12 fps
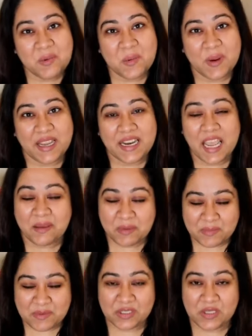everyone, I'm
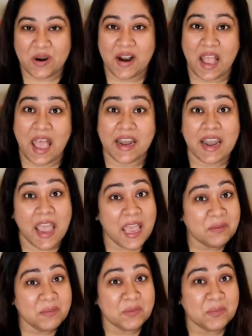Amrit Kaur and
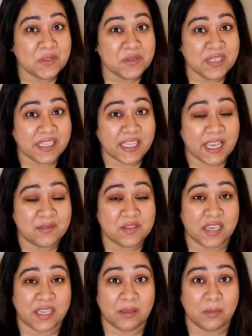I'm a beauty and
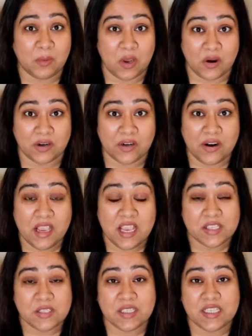lifestyle blogger.
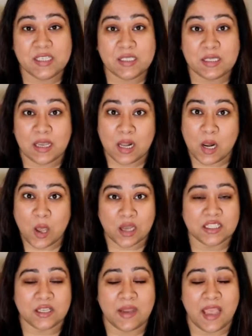So this
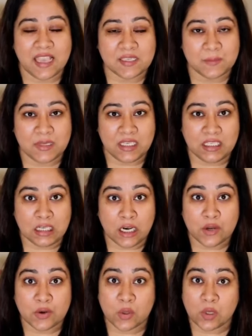lockdown has been
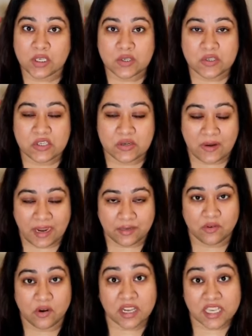a roller coaster ride
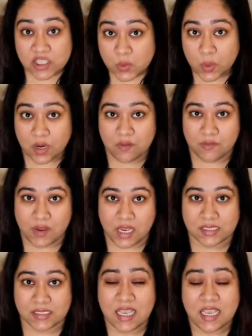for each one of
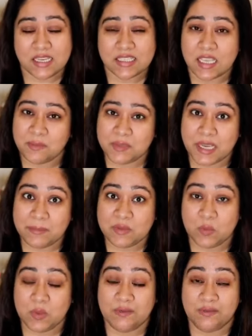us. Sometimes
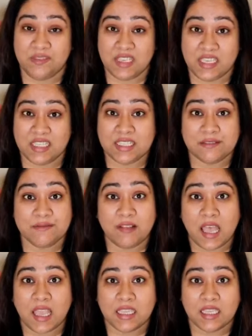we feel
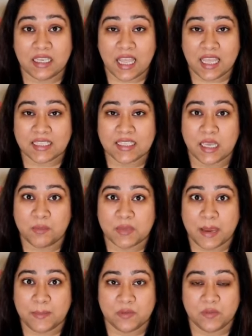fine and
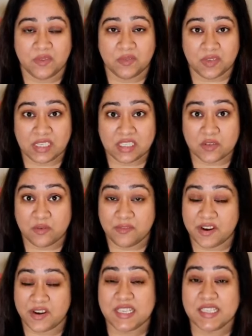sometimes we feel
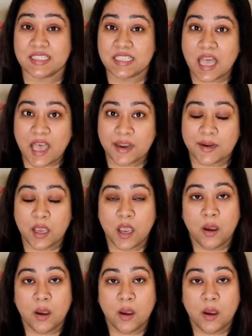very sad.